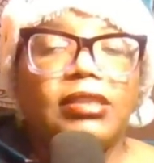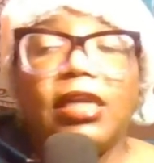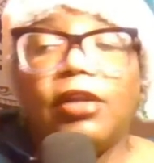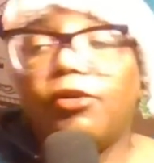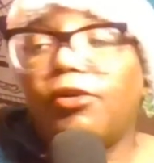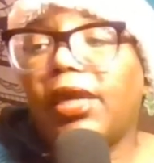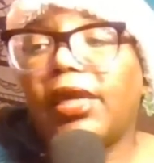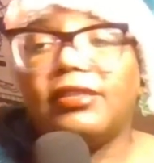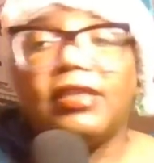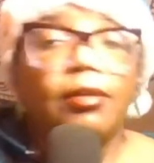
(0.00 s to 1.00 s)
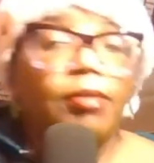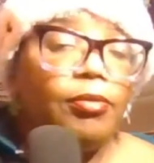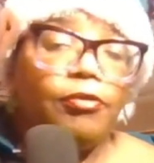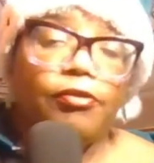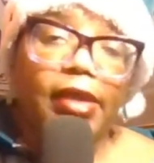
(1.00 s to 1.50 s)
And I know you can't sign
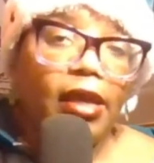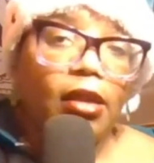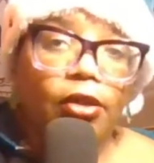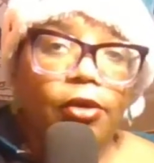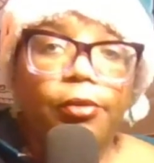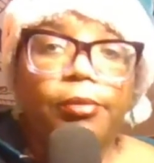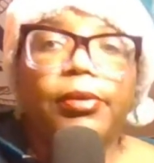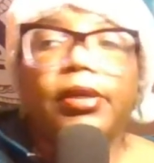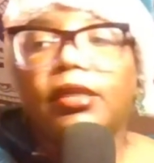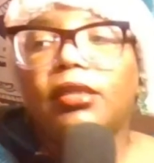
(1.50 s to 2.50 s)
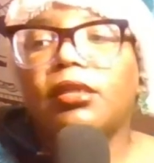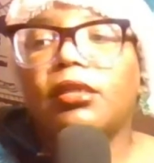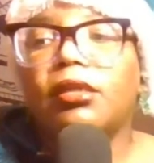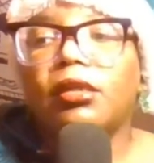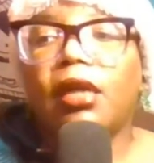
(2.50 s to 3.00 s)
people for that alone, but
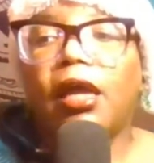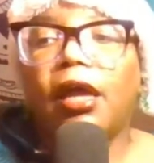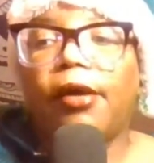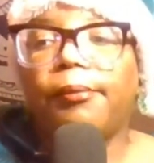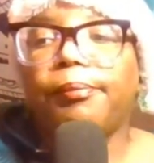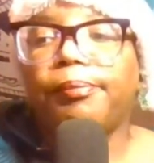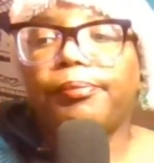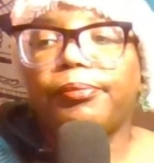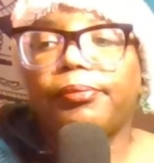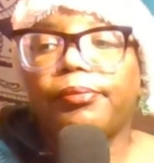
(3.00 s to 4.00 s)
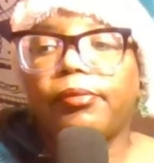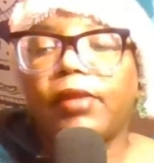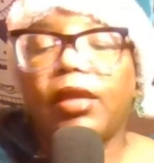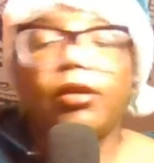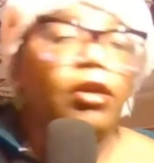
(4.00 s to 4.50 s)
um,
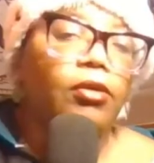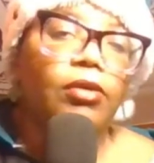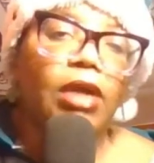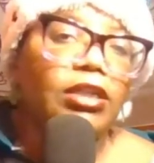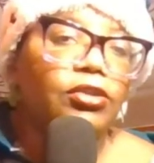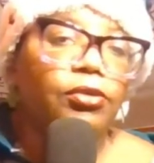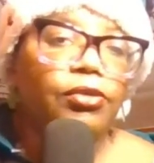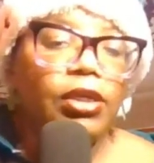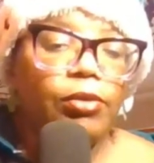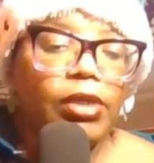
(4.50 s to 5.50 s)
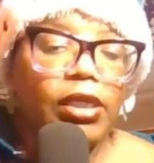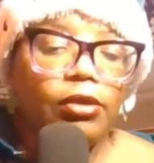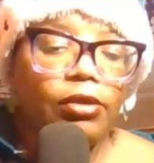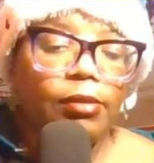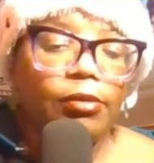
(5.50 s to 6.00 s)
I don't know. I just don't think it would
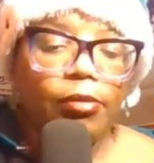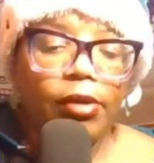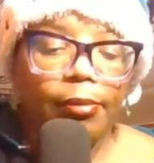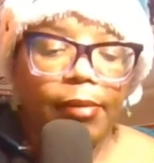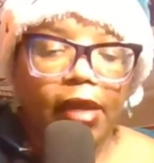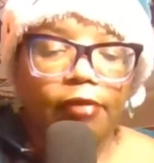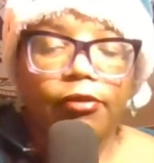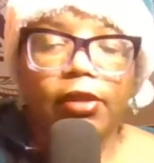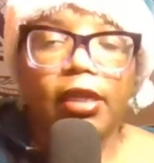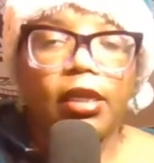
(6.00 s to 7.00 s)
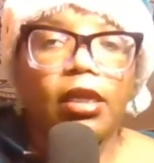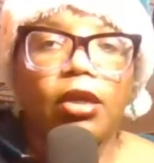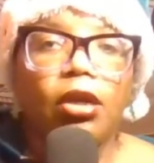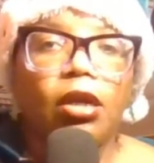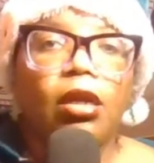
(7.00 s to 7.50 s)
kill them to bring him back for like a
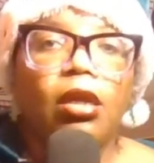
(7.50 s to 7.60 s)
year.